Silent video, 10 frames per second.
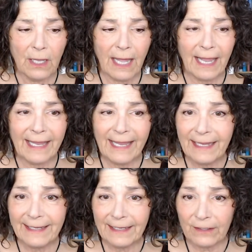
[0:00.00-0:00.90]
I
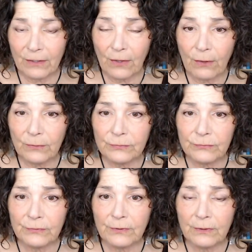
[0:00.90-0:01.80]
can't get
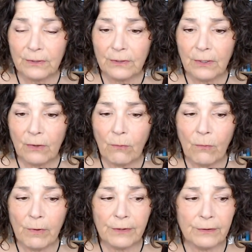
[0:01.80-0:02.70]
close,
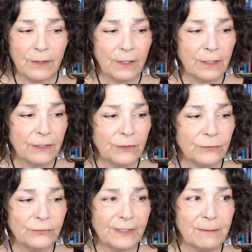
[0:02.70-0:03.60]
or you
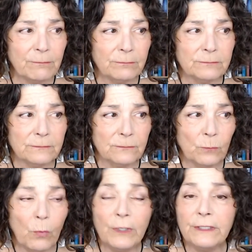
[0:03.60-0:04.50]
seem
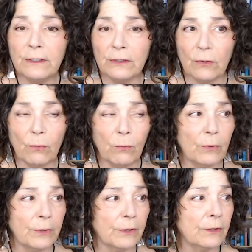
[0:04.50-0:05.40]
wooden,
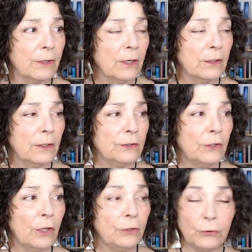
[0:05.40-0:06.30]
or
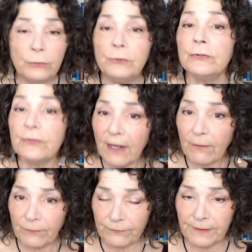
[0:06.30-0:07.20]
you
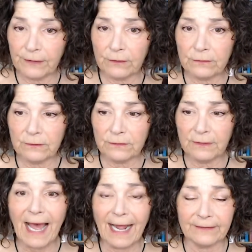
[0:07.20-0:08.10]
yourself feel
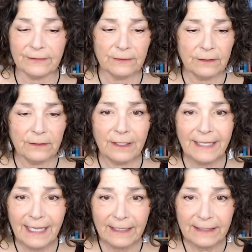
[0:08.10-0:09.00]
locked.
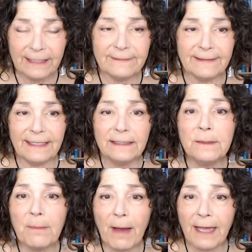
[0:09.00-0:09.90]
Again, it's in
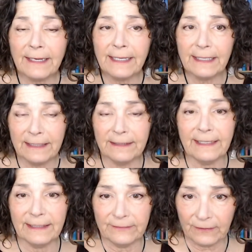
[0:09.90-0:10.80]
the body,
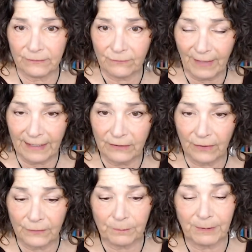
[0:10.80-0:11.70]
it gets conveyed to
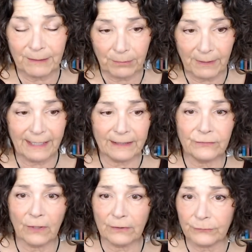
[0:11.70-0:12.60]
other people, and
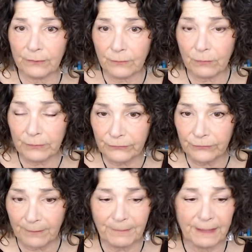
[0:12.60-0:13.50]
it's also, of course,
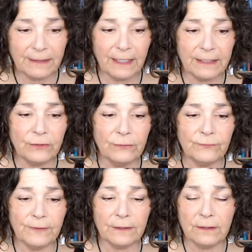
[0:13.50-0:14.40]
something that you
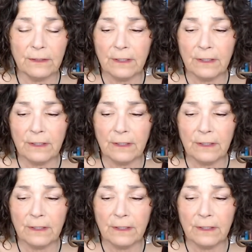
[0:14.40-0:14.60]
feel.